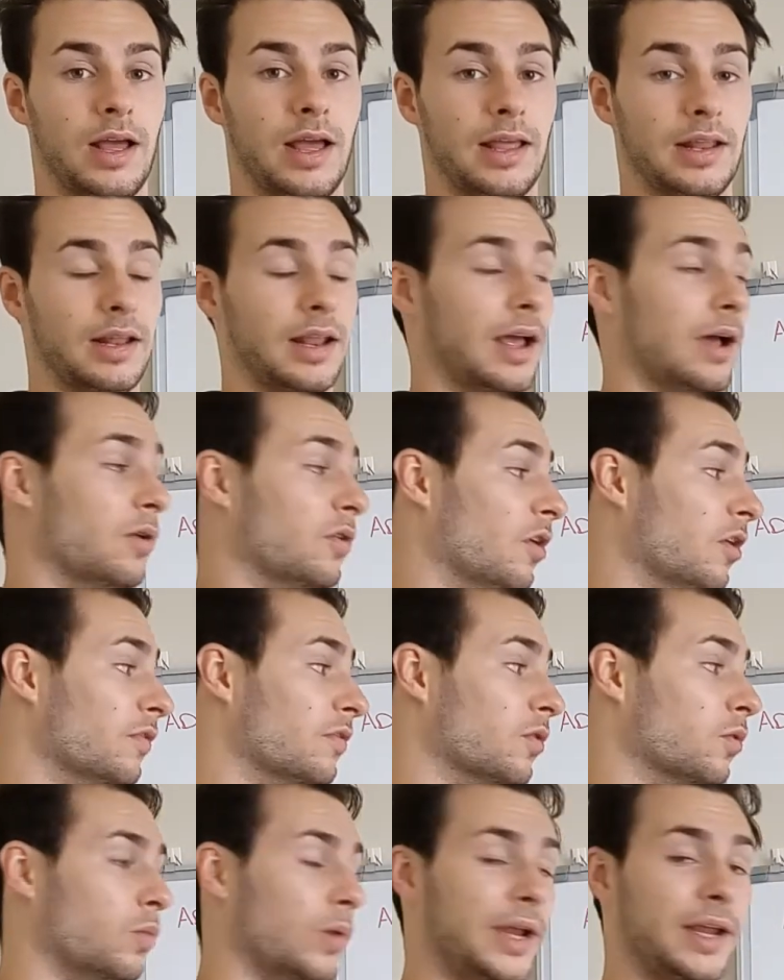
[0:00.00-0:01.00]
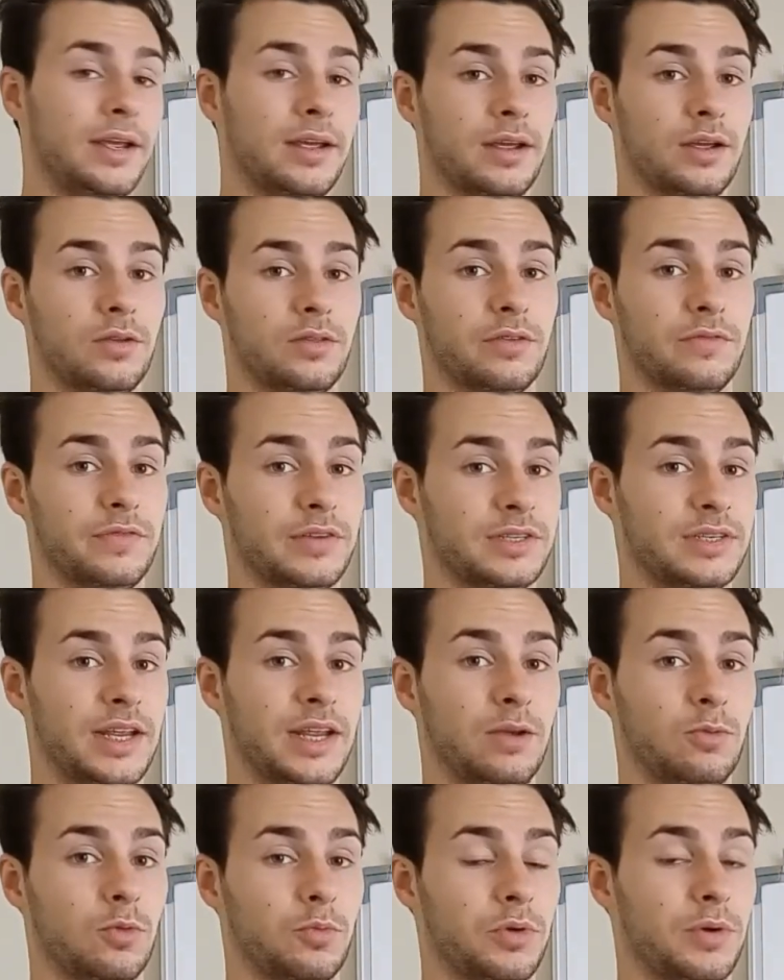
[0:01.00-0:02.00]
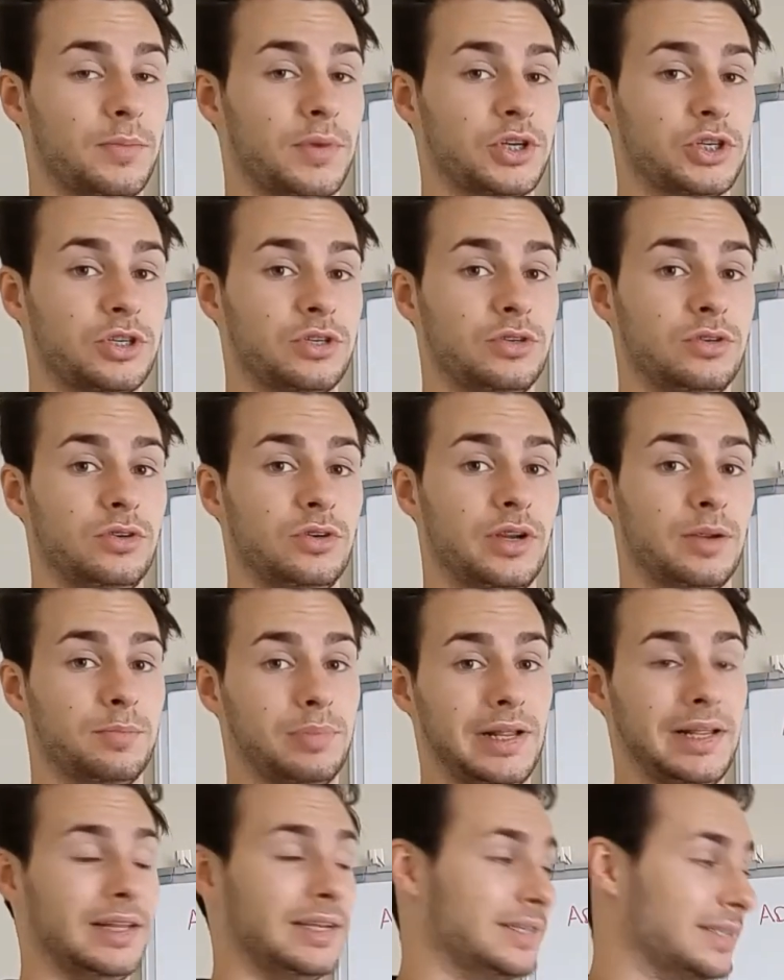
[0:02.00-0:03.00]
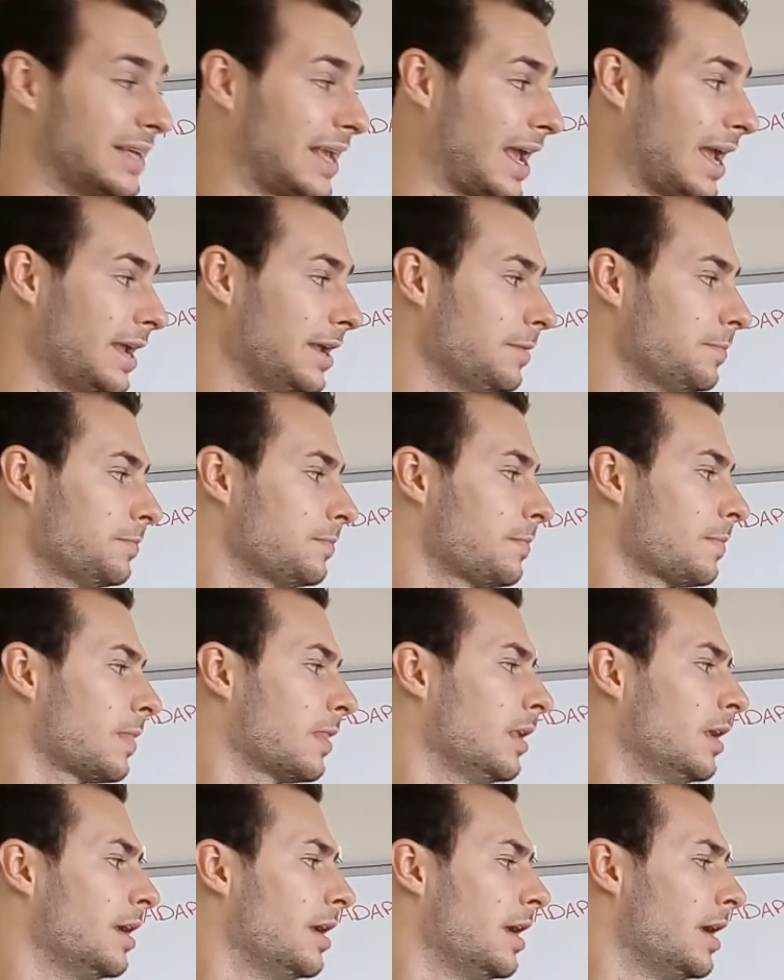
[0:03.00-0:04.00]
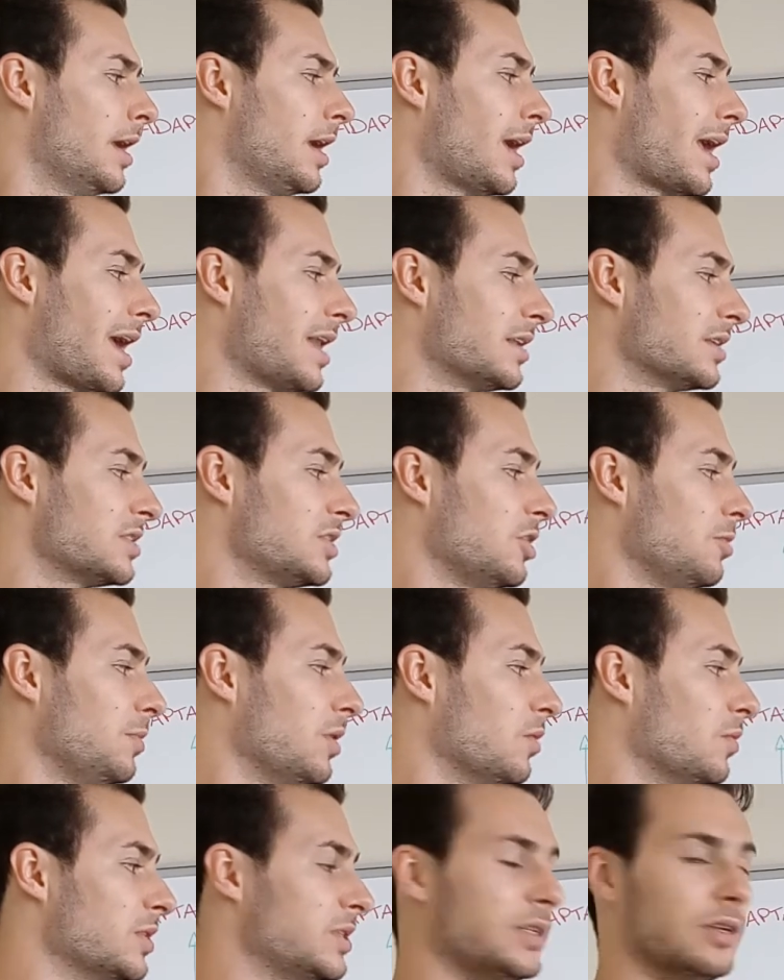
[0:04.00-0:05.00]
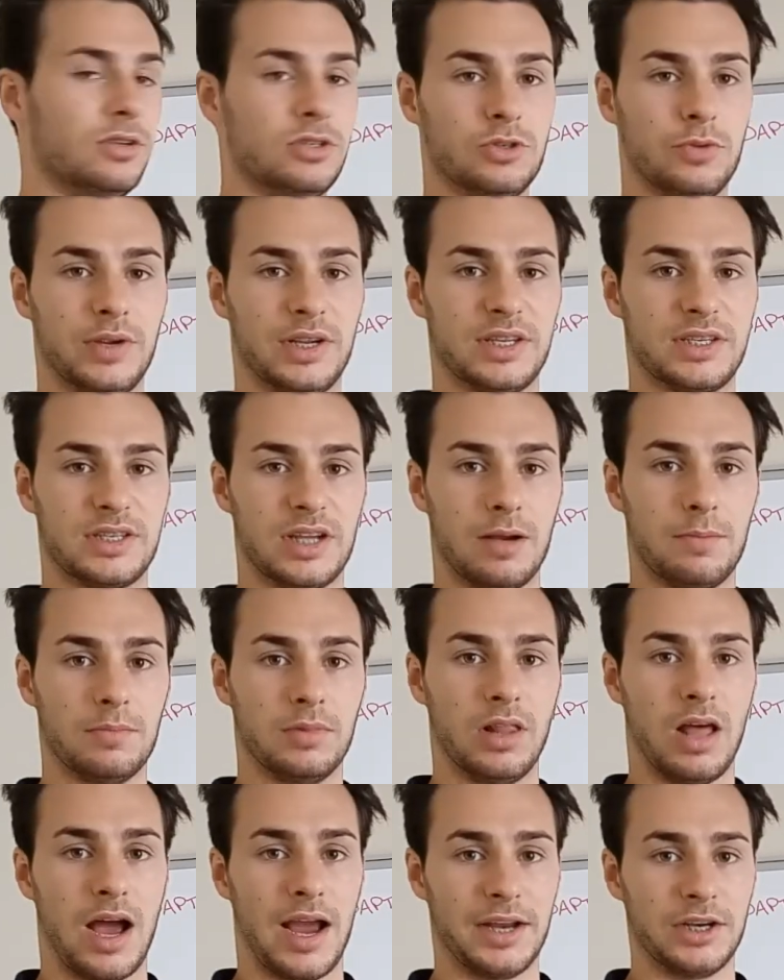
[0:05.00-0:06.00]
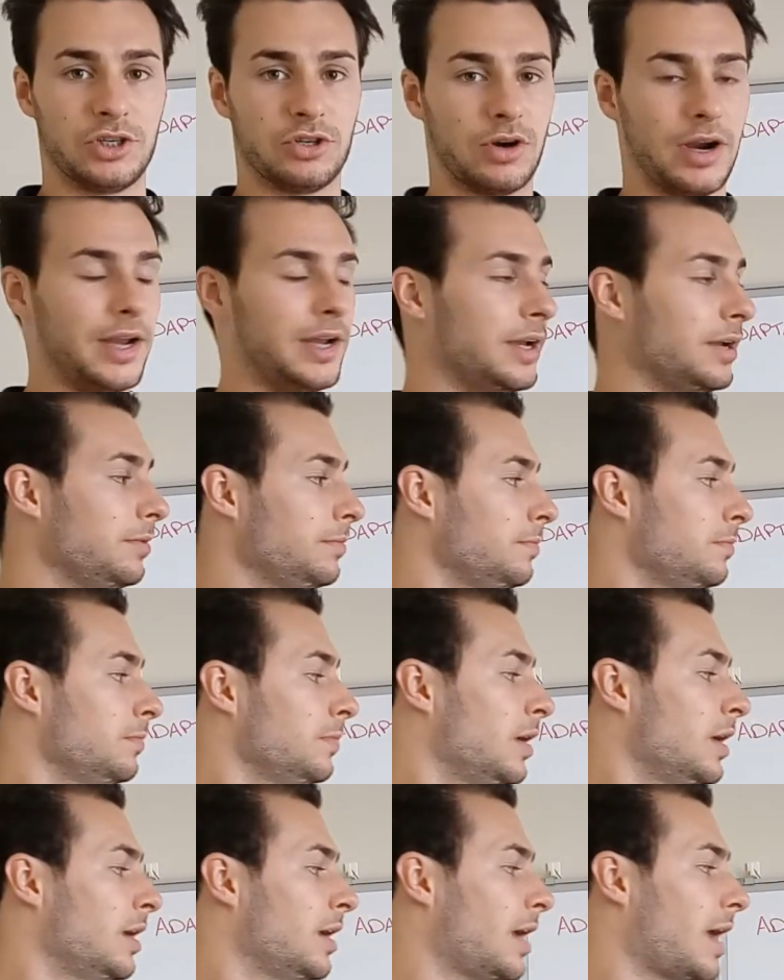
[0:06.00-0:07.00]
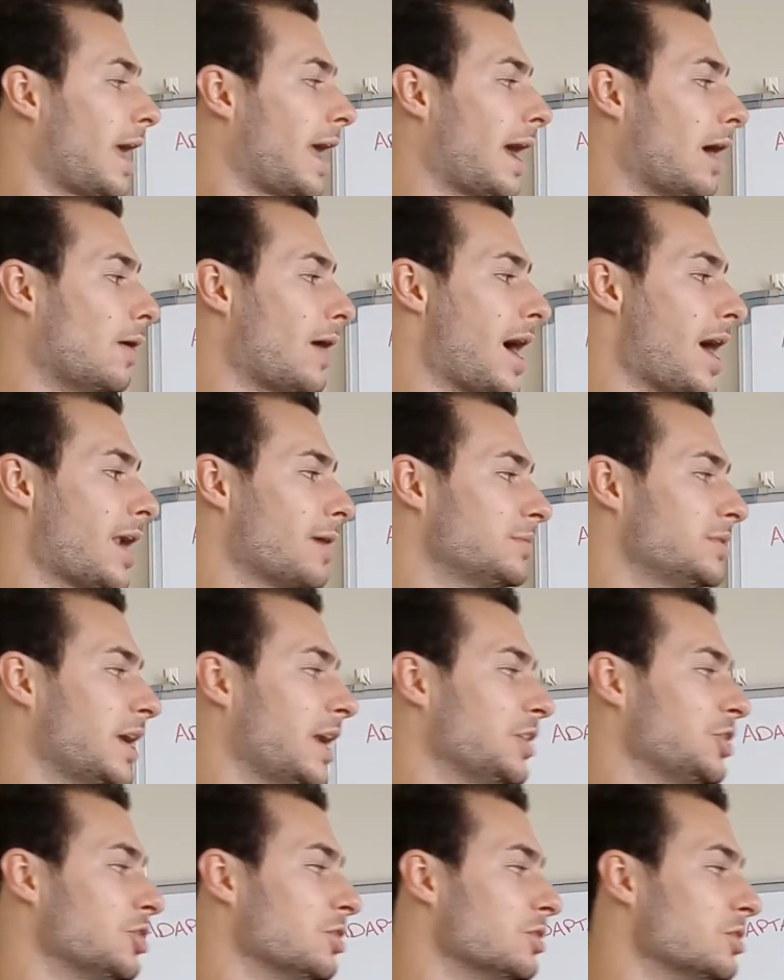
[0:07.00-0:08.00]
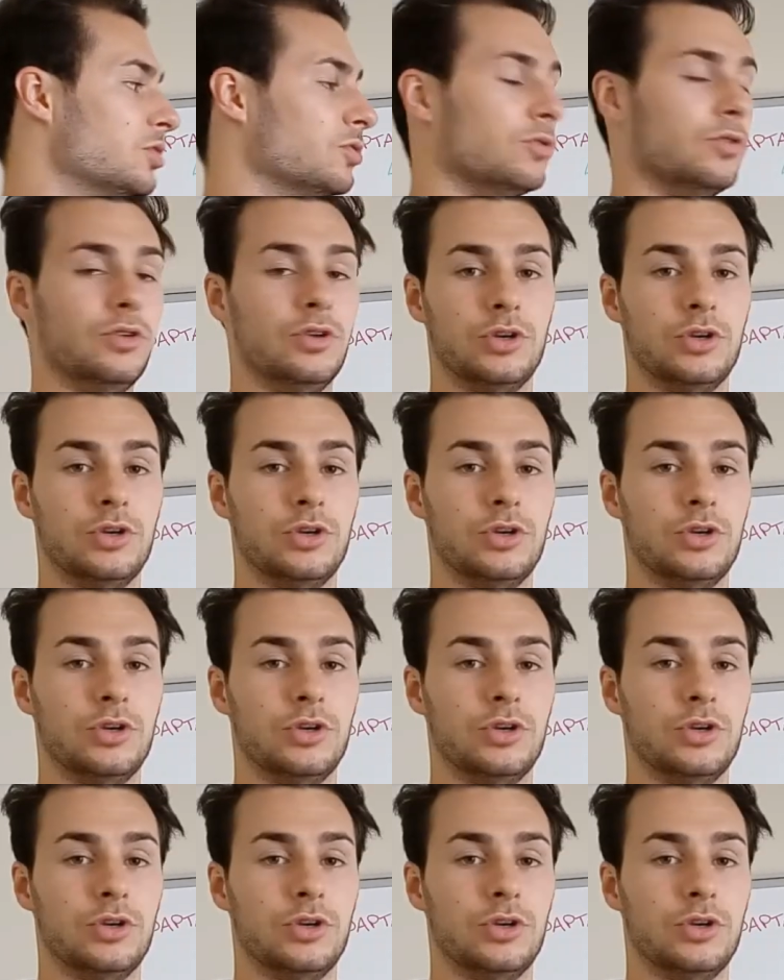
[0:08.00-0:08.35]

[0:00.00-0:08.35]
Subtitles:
a week. The fatigue will pretty much completely decay. And assuming we're still doing some light training, our adaptations